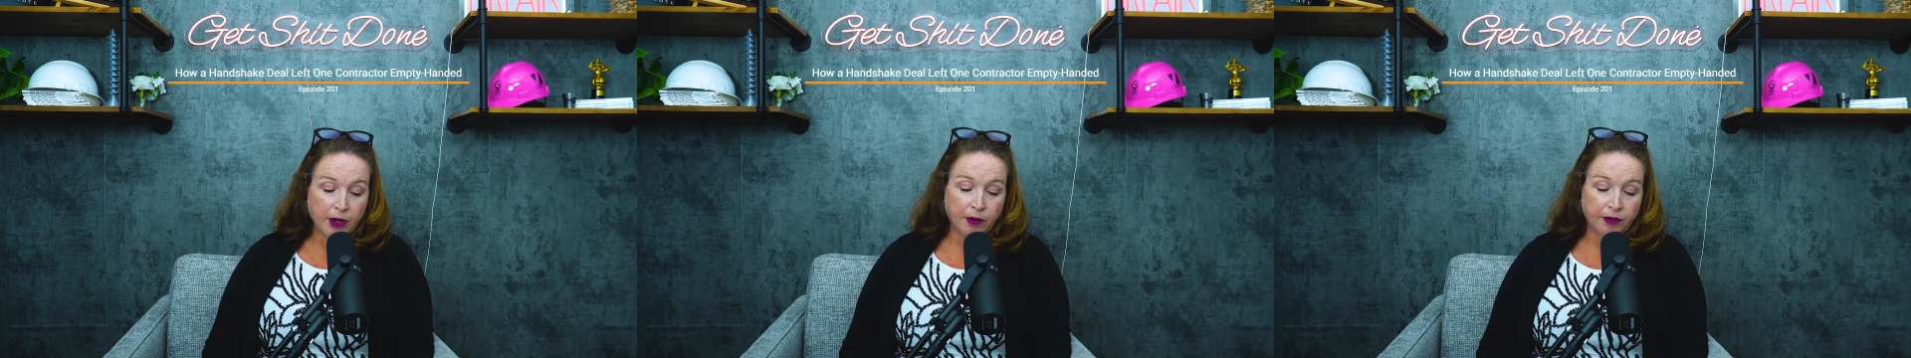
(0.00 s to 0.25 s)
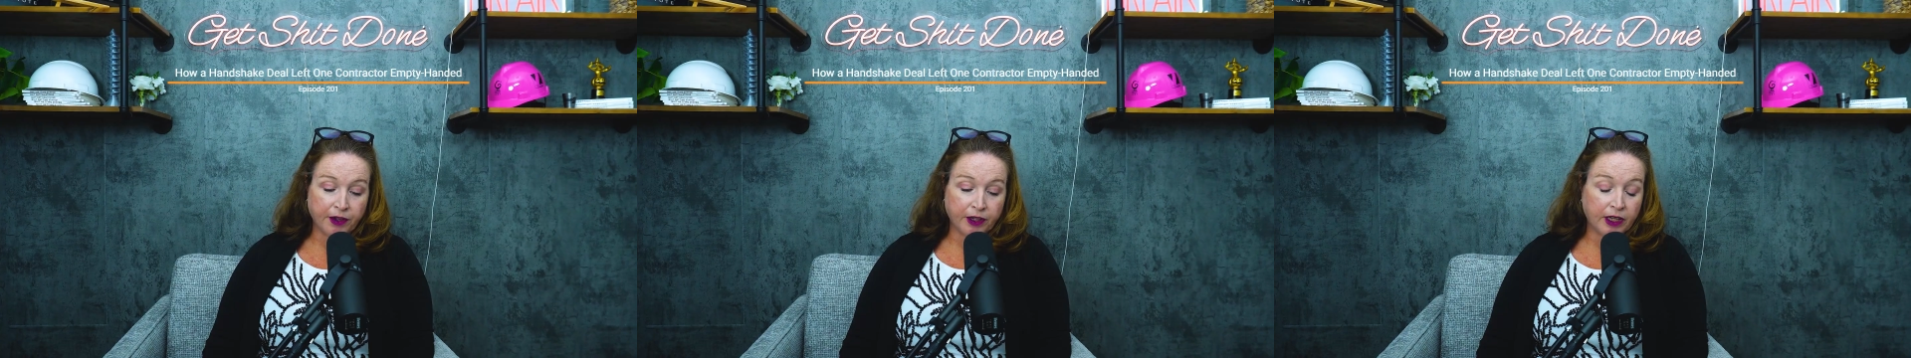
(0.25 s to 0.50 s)

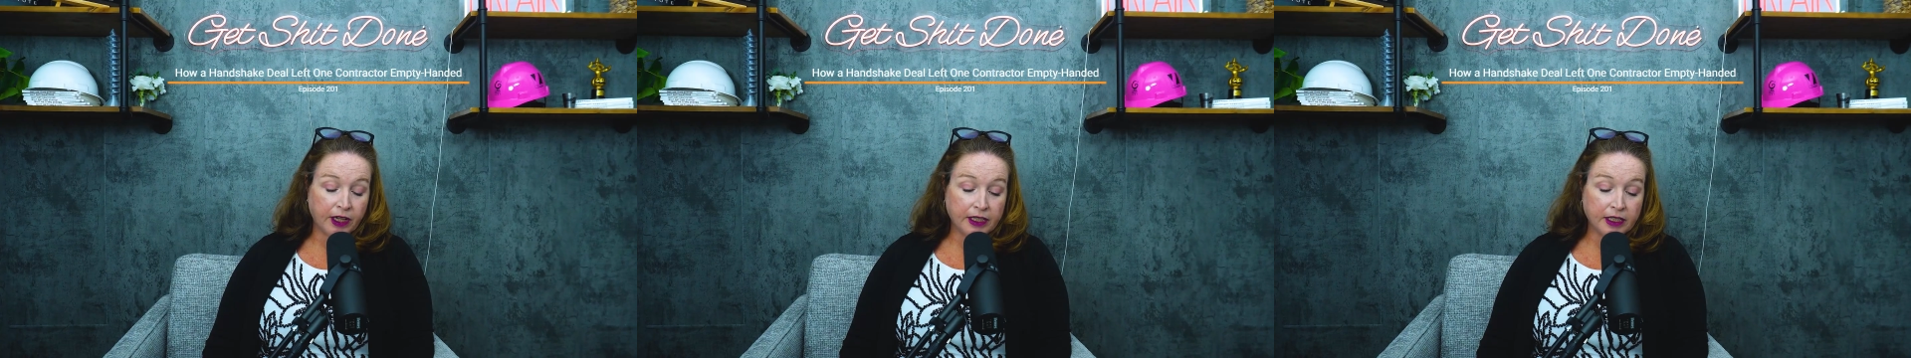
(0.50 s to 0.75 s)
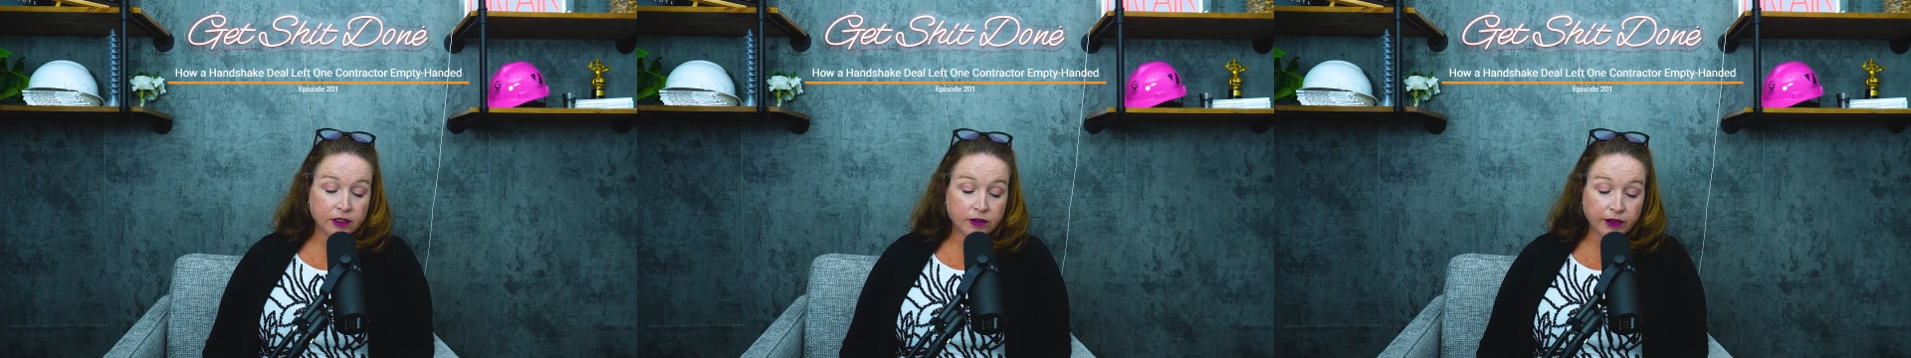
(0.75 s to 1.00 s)
but if your client
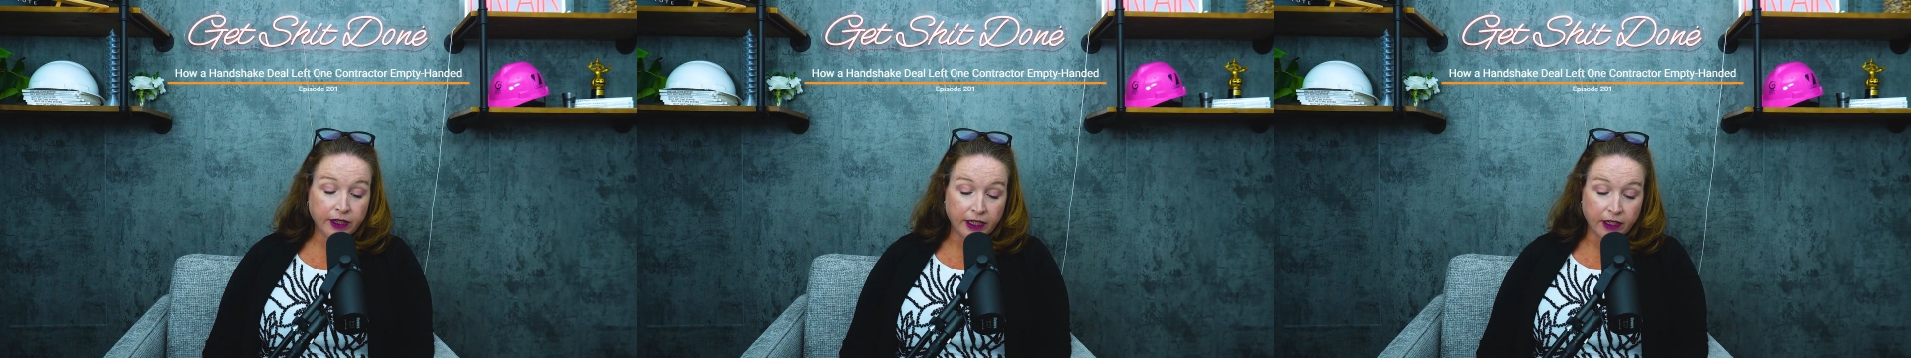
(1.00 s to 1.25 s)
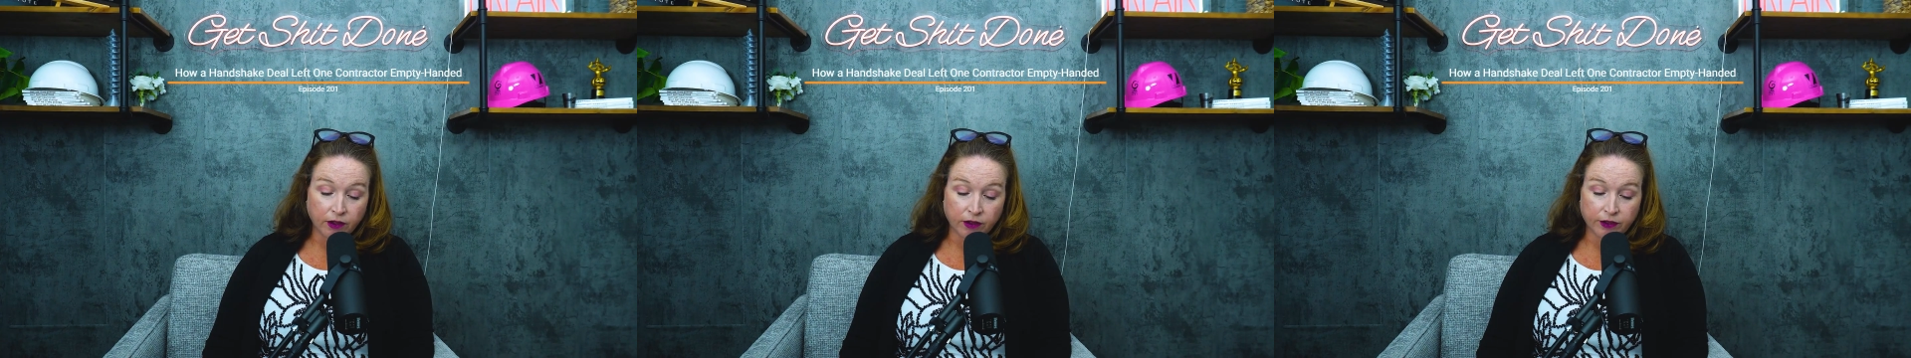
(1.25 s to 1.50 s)
doesn't read
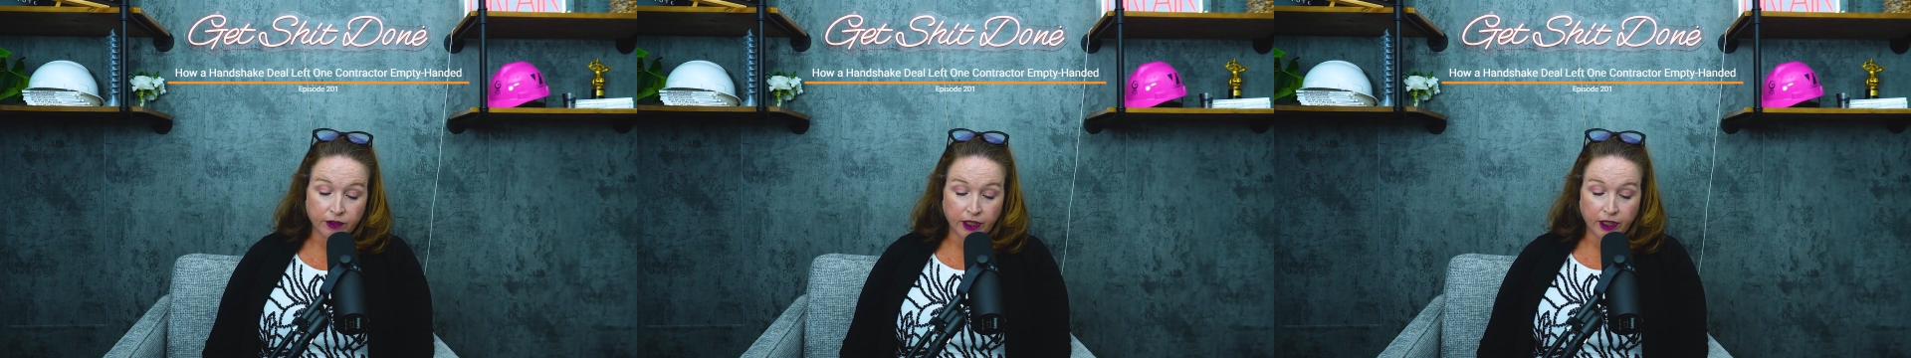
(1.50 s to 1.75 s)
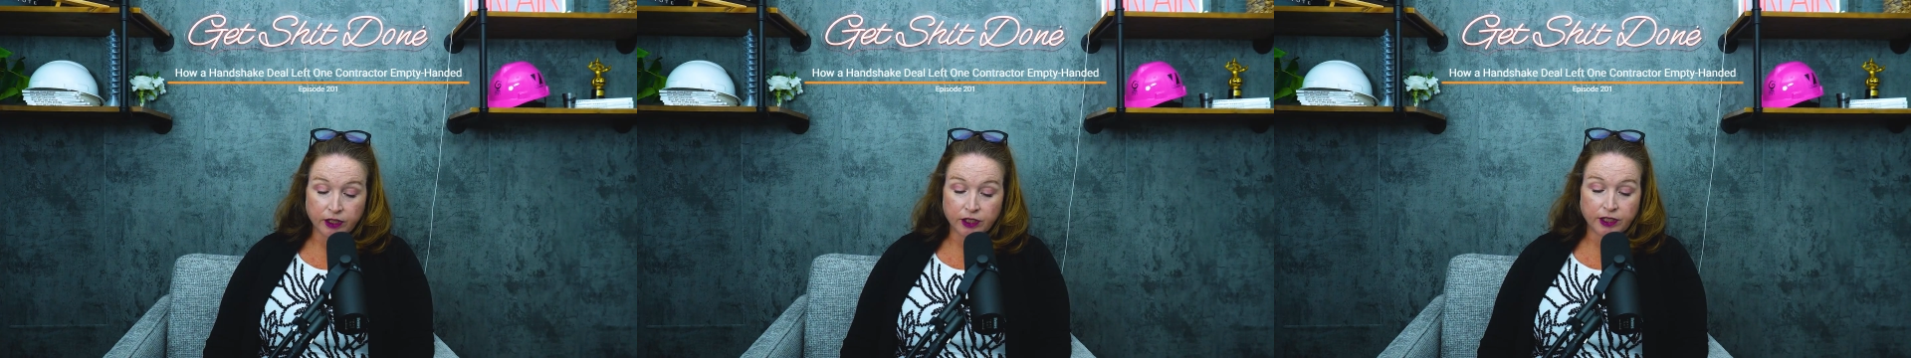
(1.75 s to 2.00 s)
it or
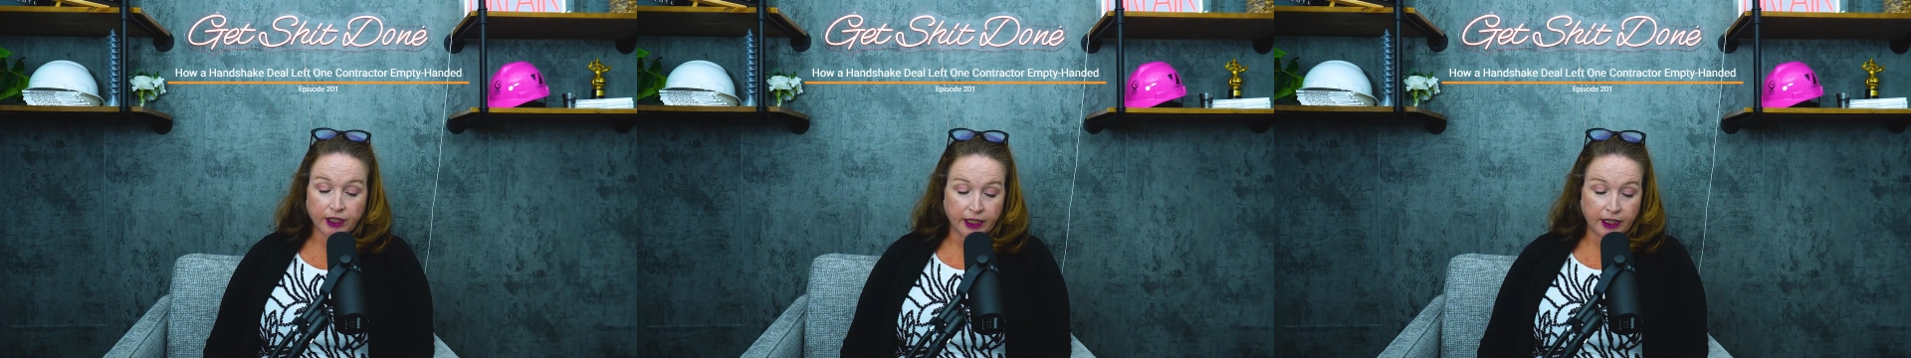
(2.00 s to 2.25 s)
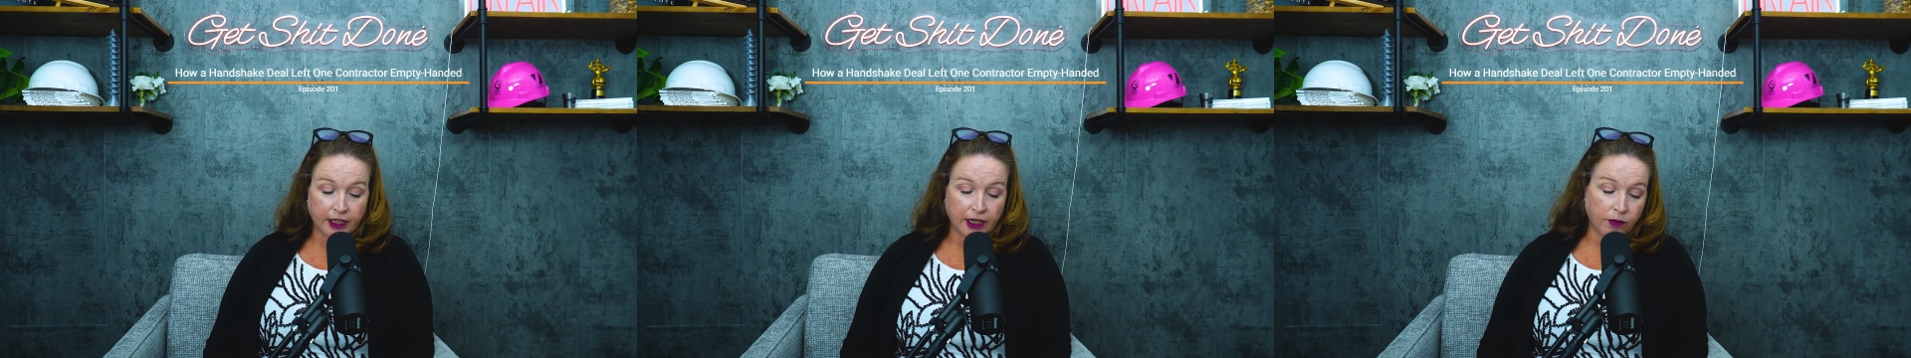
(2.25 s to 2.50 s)
fully understand it,